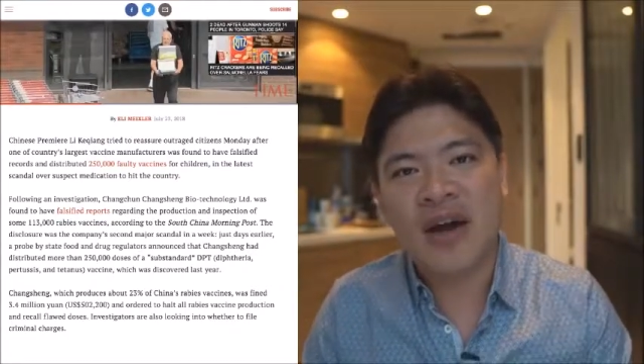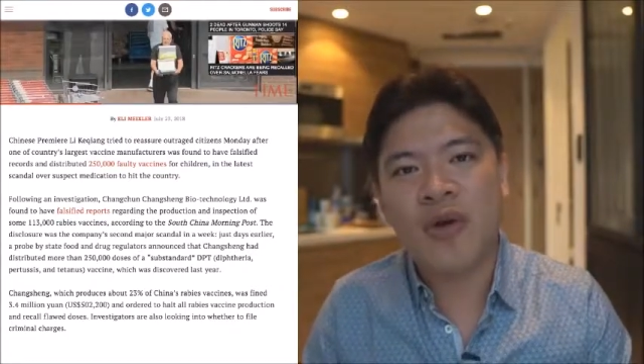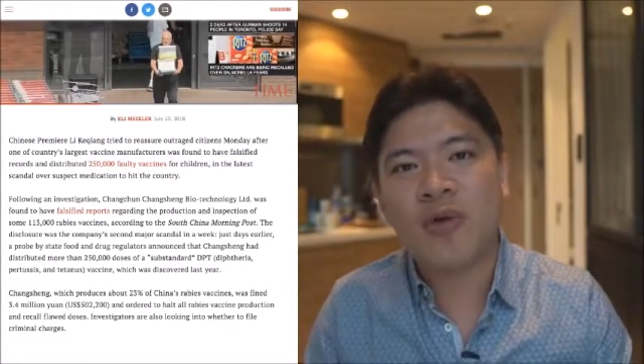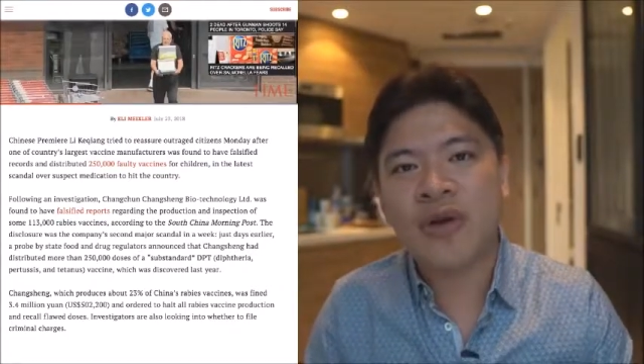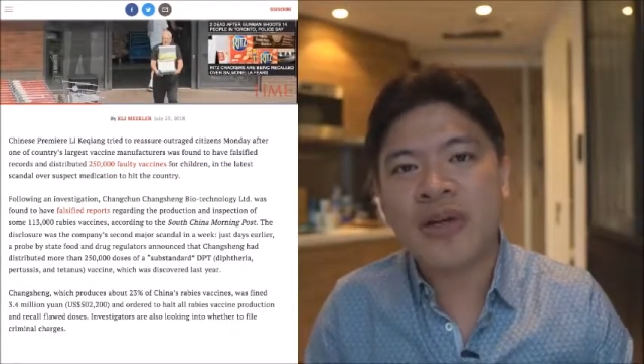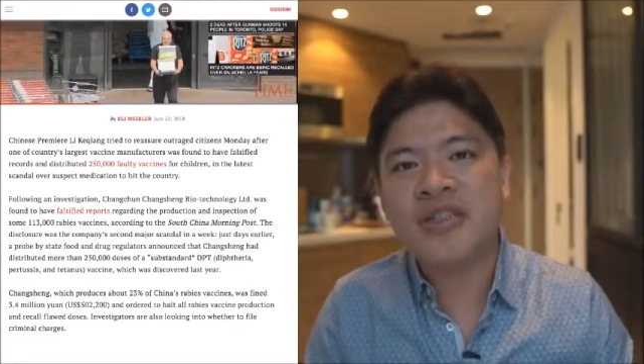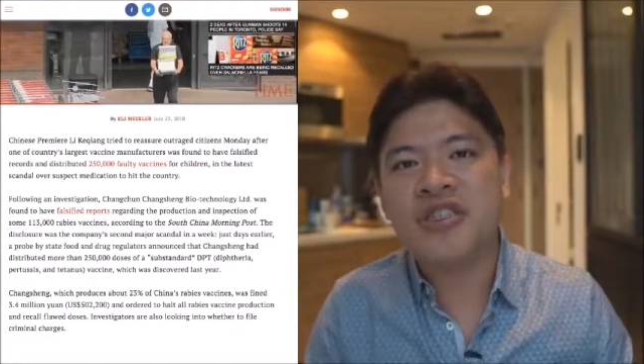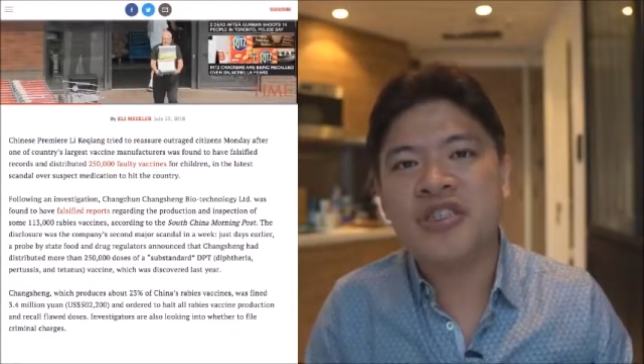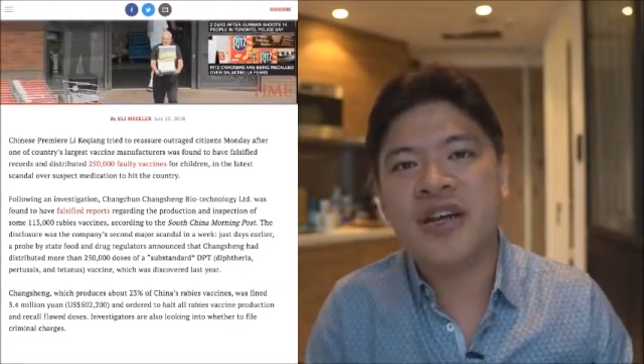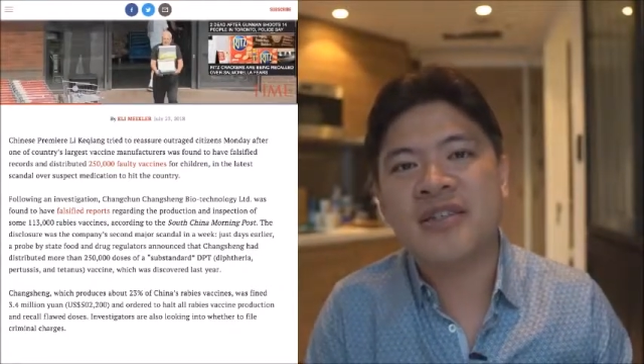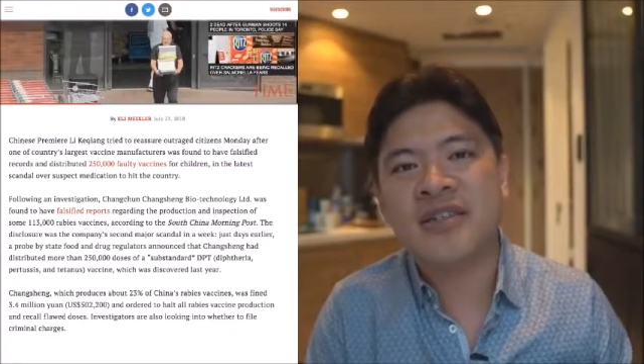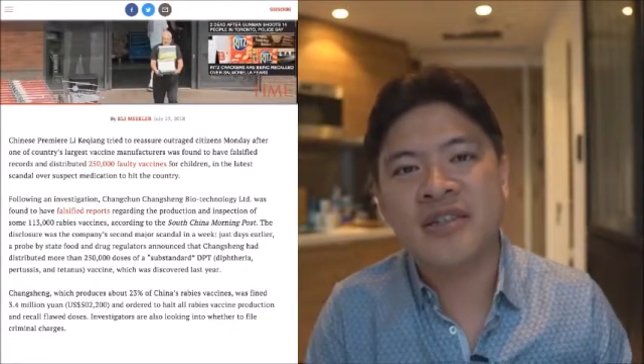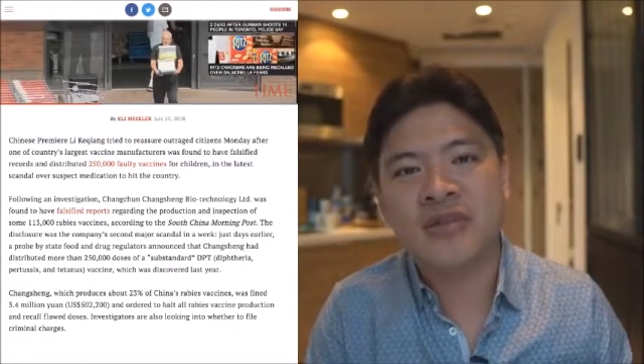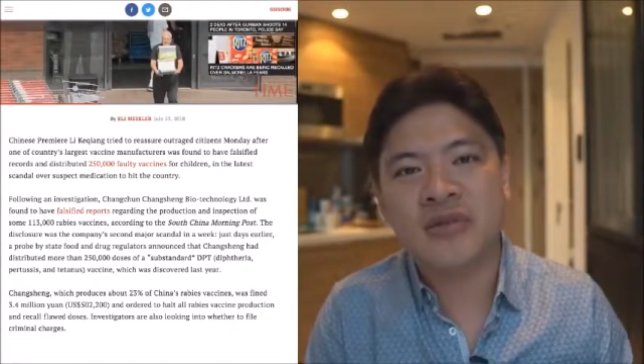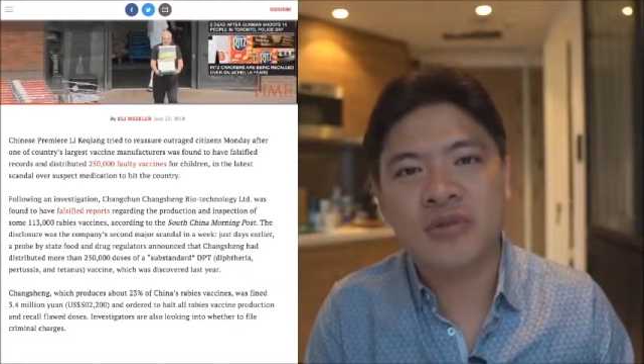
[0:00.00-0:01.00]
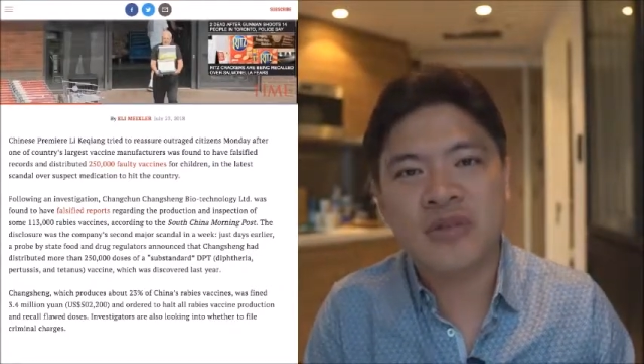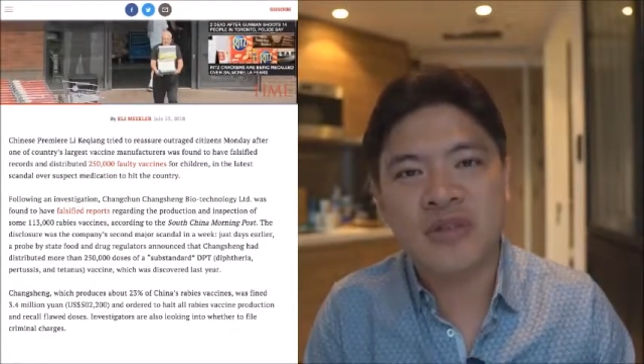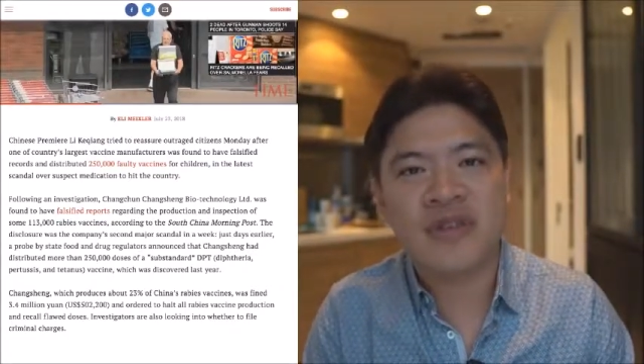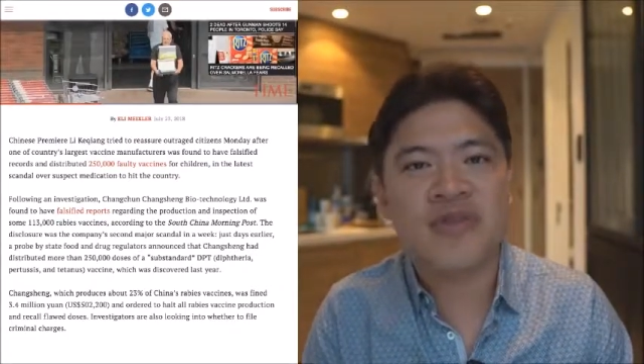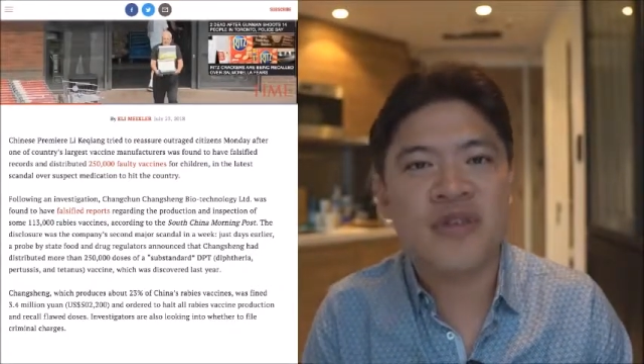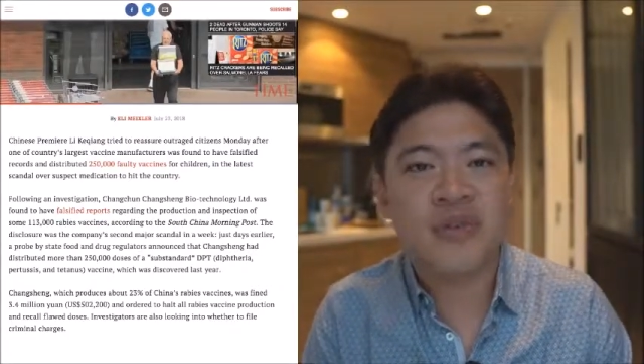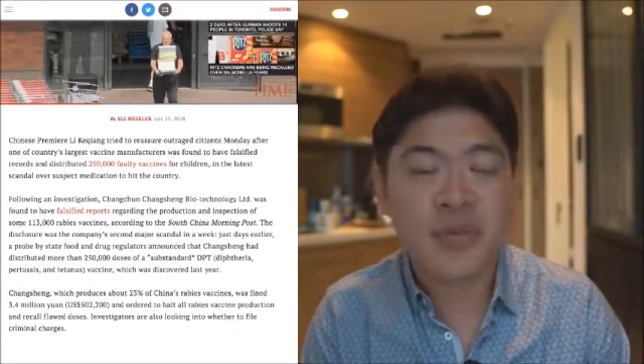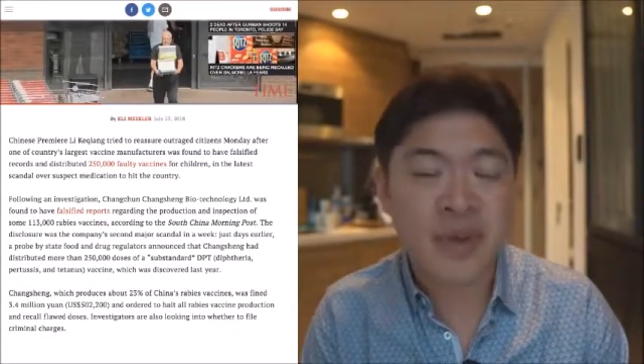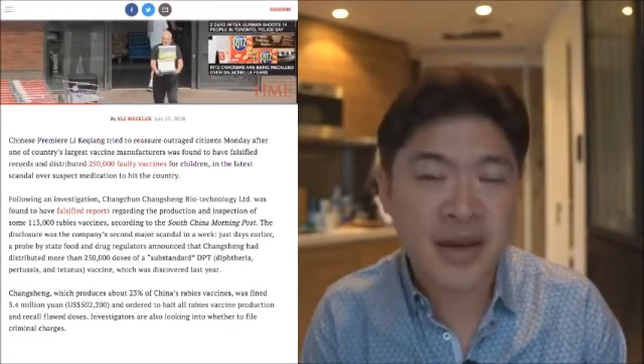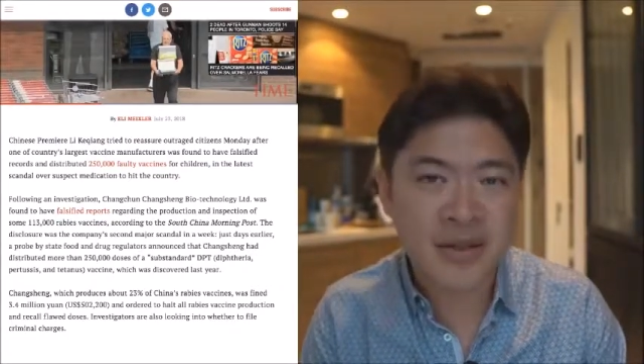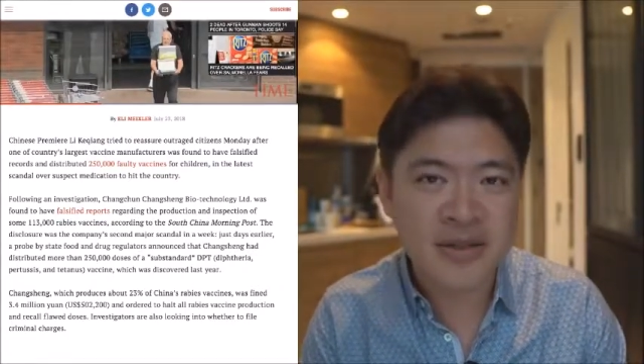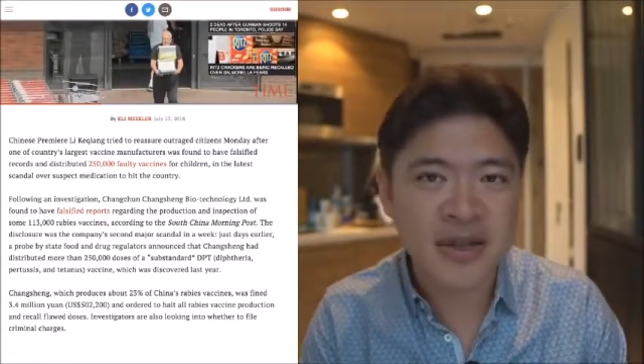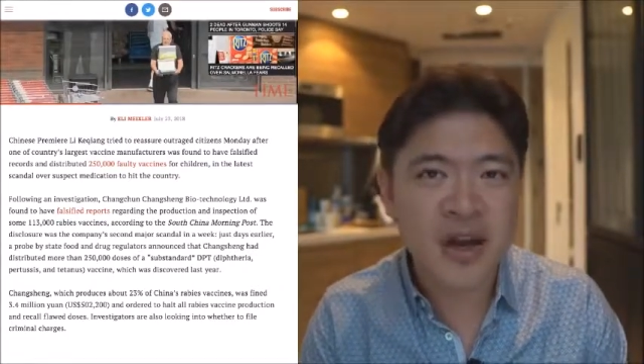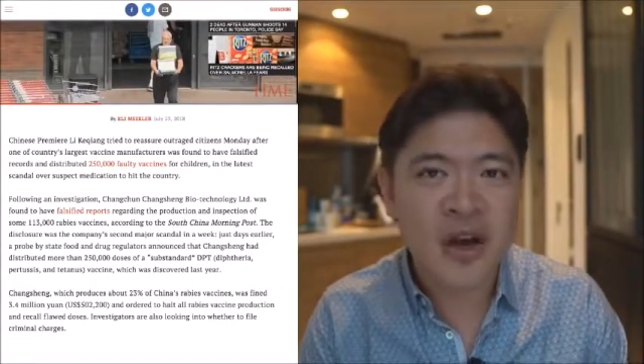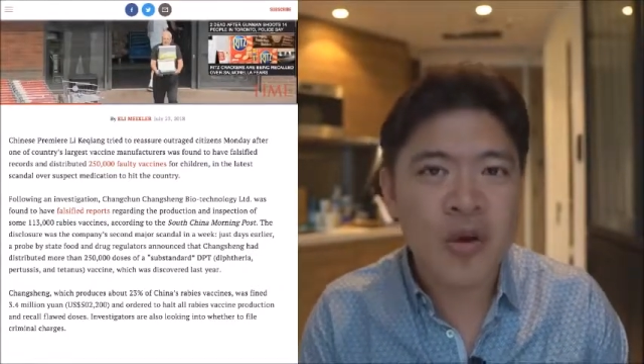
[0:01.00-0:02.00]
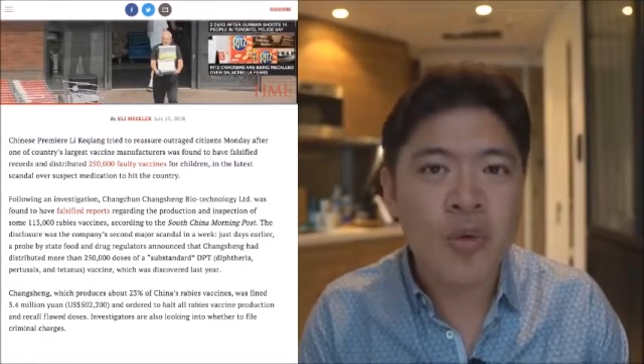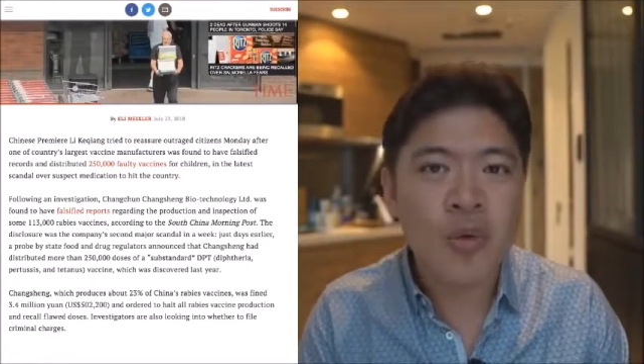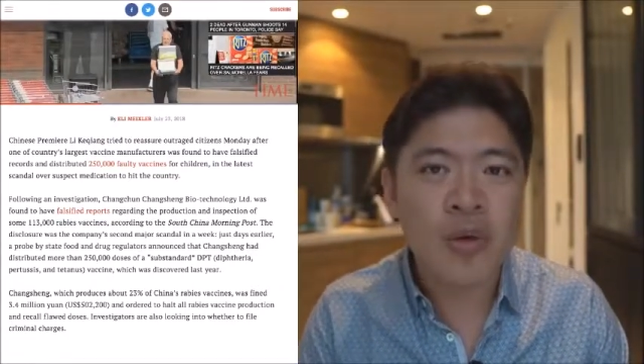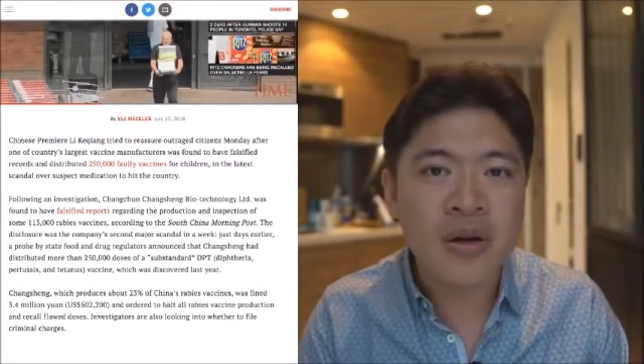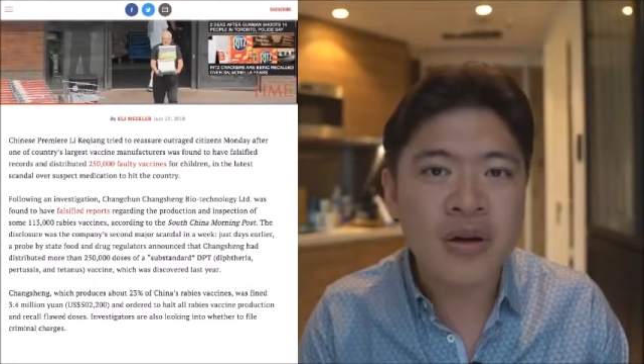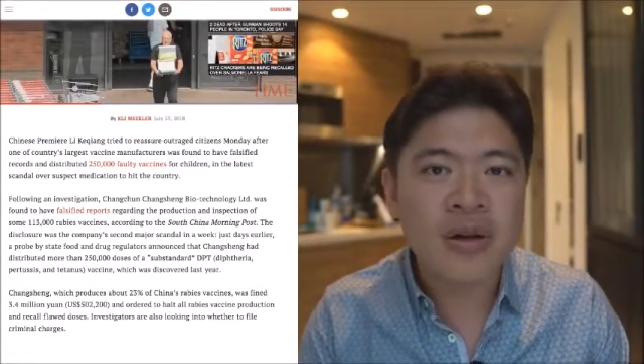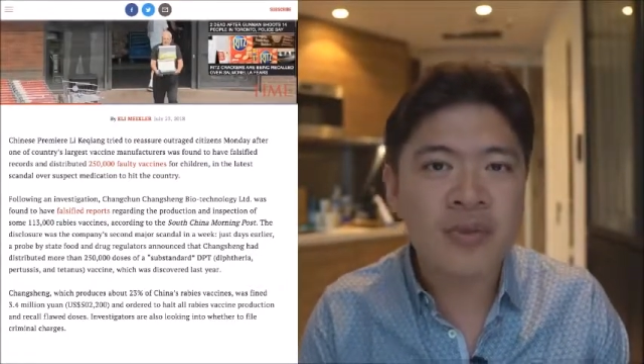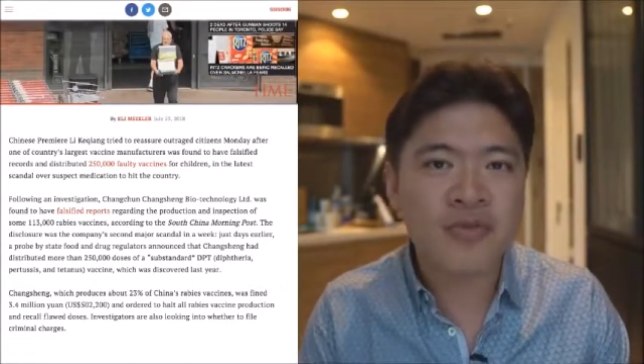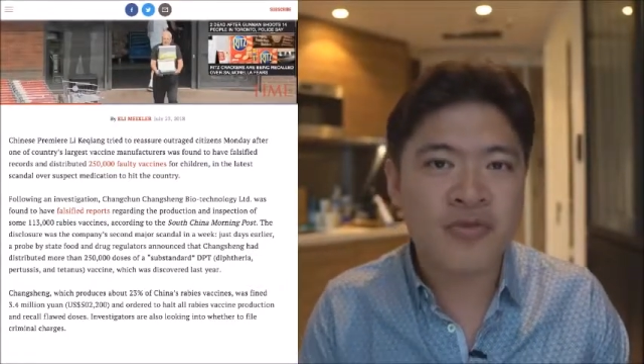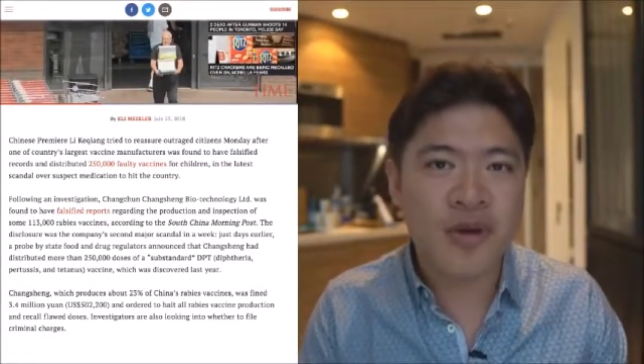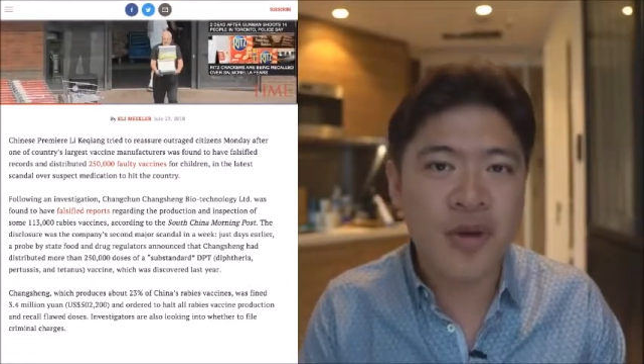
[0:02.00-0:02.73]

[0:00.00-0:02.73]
that were injected to different kids were